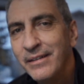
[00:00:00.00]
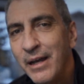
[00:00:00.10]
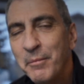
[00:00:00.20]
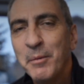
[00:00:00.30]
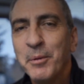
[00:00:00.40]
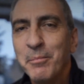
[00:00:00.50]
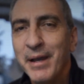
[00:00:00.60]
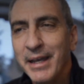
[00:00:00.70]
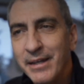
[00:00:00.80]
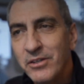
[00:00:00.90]
I'm going to put
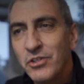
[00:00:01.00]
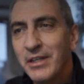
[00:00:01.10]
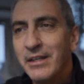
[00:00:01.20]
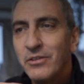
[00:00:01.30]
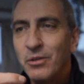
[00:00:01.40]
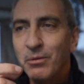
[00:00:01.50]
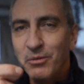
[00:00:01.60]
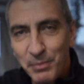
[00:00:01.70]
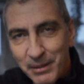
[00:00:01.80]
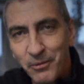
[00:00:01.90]
my energy
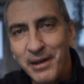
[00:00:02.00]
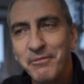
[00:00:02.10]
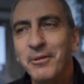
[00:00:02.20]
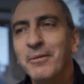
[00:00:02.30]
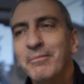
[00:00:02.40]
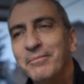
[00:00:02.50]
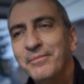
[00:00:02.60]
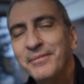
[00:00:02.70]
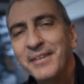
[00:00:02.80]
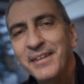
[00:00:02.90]
into being grateful.
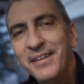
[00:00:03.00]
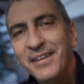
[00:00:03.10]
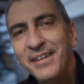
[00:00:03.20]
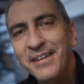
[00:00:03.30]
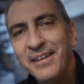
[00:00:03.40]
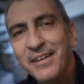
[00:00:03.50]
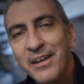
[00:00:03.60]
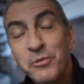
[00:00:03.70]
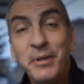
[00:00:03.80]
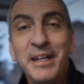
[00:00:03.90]
I
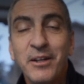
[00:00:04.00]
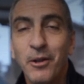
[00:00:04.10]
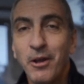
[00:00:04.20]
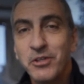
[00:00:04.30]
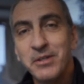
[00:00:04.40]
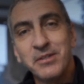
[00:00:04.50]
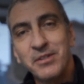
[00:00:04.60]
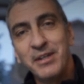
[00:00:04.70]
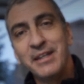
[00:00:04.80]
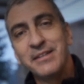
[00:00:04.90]
was reading Colossians
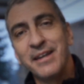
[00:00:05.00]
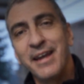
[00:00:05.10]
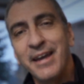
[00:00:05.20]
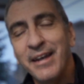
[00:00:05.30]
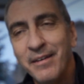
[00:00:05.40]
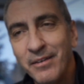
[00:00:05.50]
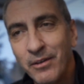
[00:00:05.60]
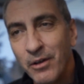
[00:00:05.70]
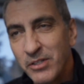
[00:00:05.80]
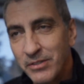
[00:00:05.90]
3 today, and
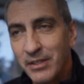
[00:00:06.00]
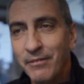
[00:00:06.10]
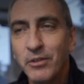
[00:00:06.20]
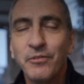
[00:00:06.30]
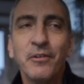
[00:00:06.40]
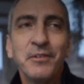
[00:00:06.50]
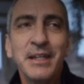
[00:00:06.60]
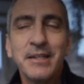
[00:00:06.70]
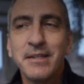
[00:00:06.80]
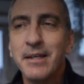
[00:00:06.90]
Colossians 3 verse
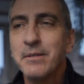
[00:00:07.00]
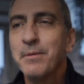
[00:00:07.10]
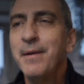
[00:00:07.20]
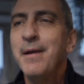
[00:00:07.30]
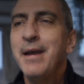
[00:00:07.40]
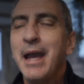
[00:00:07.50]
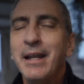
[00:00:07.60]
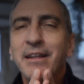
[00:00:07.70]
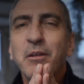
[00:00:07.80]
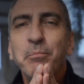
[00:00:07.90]
15 says,
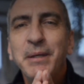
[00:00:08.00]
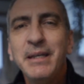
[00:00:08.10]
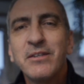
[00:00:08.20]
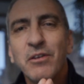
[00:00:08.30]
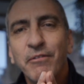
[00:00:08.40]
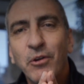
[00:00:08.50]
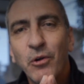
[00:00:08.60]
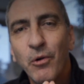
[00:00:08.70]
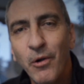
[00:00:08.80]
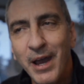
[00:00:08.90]
"And let the peace of
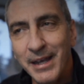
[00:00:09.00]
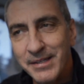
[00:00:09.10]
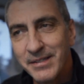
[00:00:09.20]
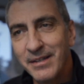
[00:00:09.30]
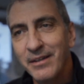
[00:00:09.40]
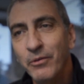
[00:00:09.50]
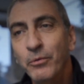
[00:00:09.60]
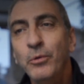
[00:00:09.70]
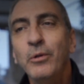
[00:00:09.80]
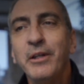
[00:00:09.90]
Christ
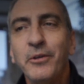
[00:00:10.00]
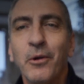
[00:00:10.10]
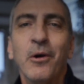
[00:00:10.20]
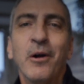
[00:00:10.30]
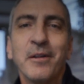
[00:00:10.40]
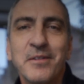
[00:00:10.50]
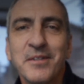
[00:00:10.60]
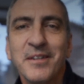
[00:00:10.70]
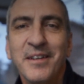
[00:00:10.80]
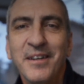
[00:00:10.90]
rule in your
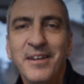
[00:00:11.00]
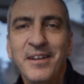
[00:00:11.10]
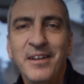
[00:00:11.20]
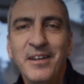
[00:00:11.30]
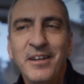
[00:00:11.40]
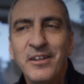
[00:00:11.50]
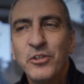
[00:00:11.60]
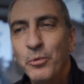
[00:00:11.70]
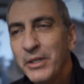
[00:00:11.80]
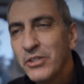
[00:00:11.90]
hearts,
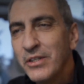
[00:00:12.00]
to which